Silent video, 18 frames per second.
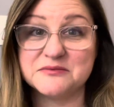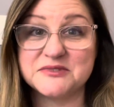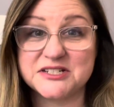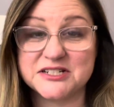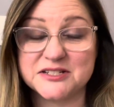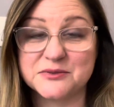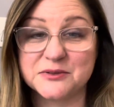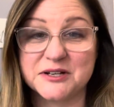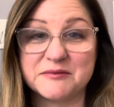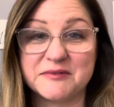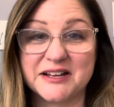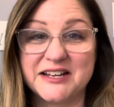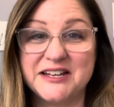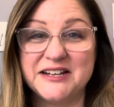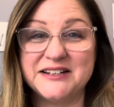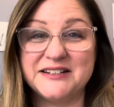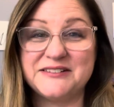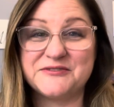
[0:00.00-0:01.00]
She's one of my
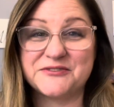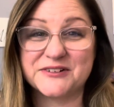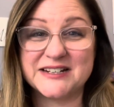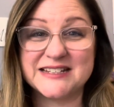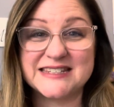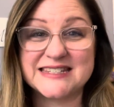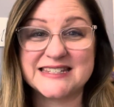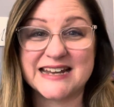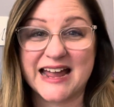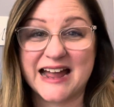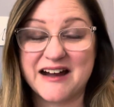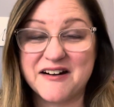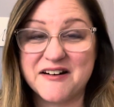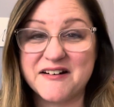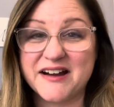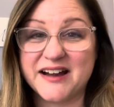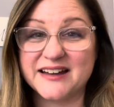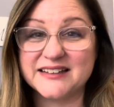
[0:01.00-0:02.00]
good friends now.
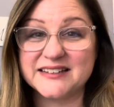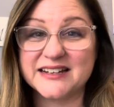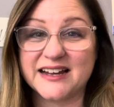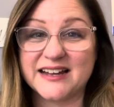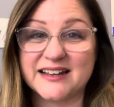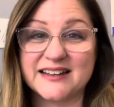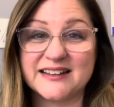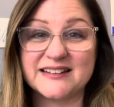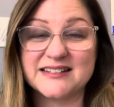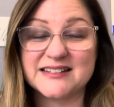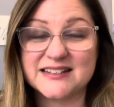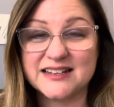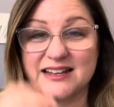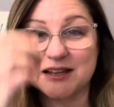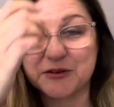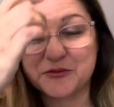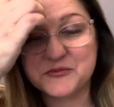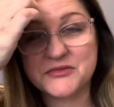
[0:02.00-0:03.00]
I
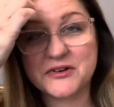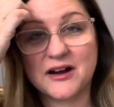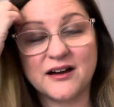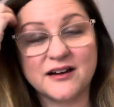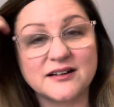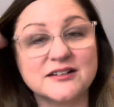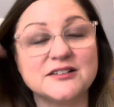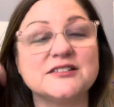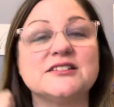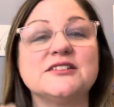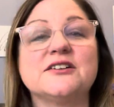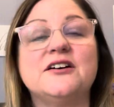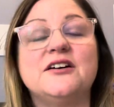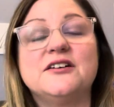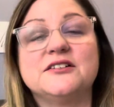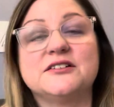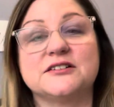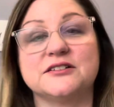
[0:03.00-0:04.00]
am honored to
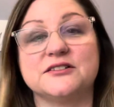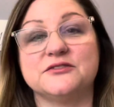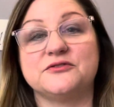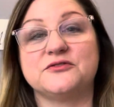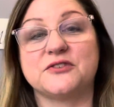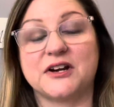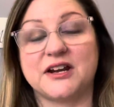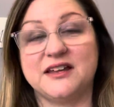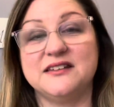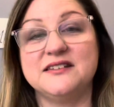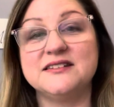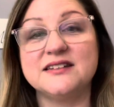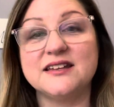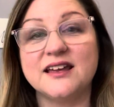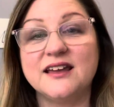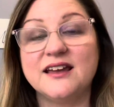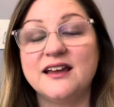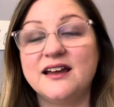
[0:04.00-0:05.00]
call her a friend.
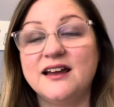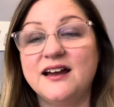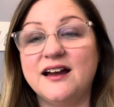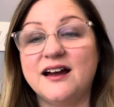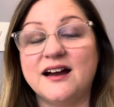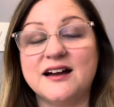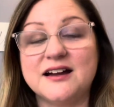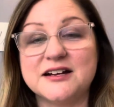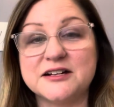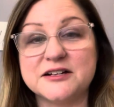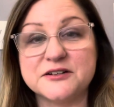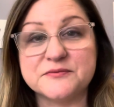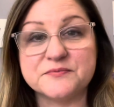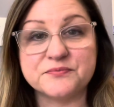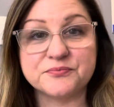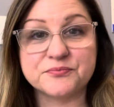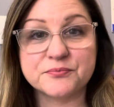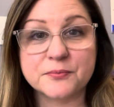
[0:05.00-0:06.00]

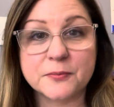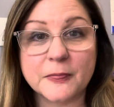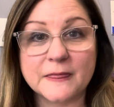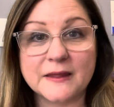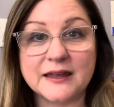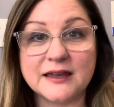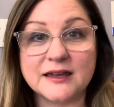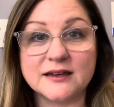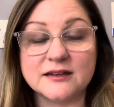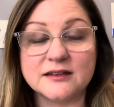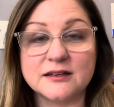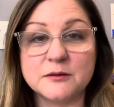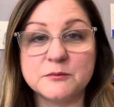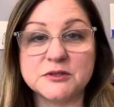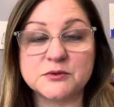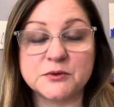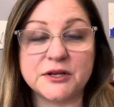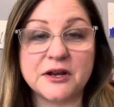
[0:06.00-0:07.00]
And
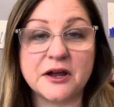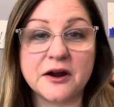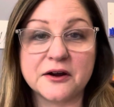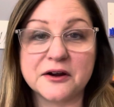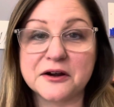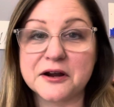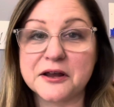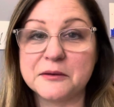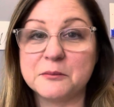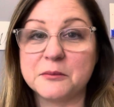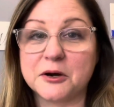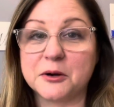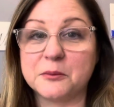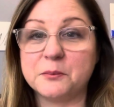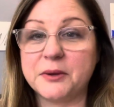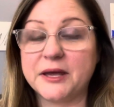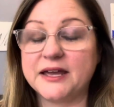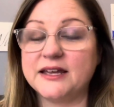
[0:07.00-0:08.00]
between her and
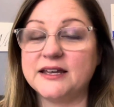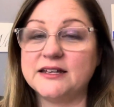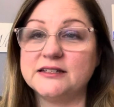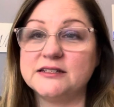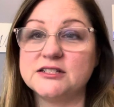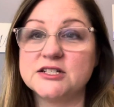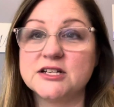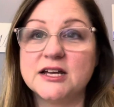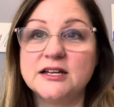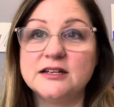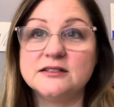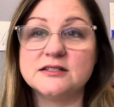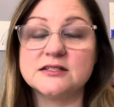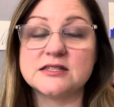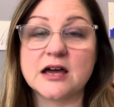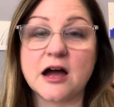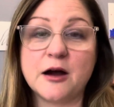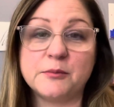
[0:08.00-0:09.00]
Barb Page,
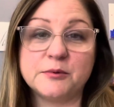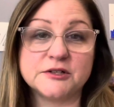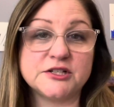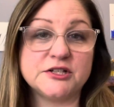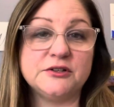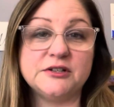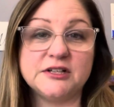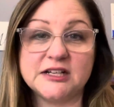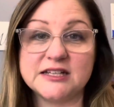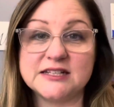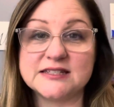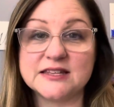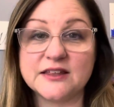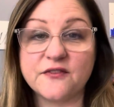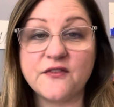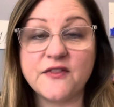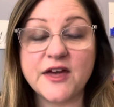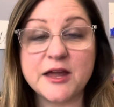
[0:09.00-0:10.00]
just the opportunities
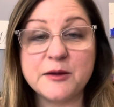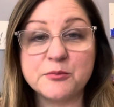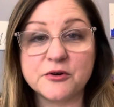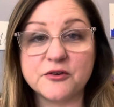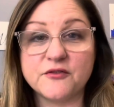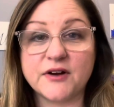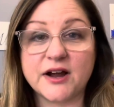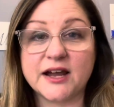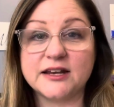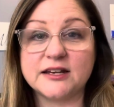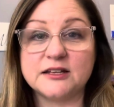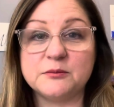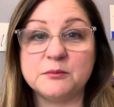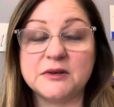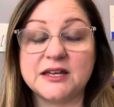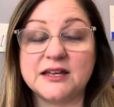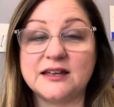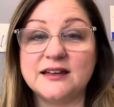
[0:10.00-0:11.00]
that they provided
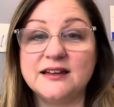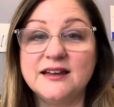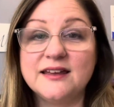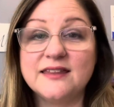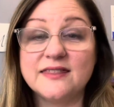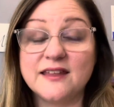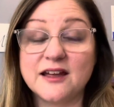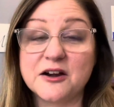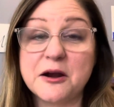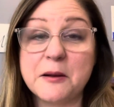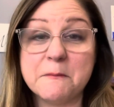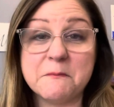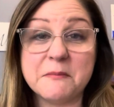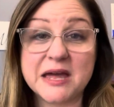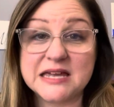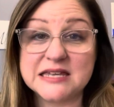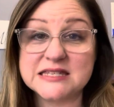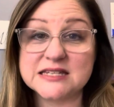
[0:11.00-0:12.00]
me, they're
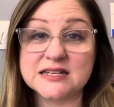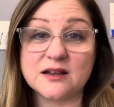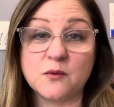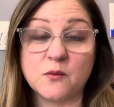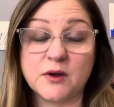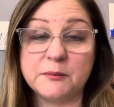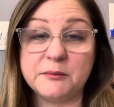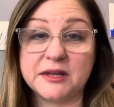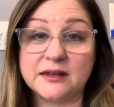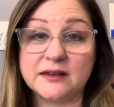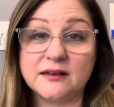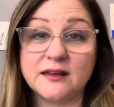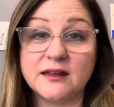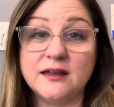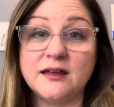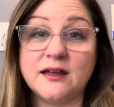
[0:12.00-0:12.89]
amazing women.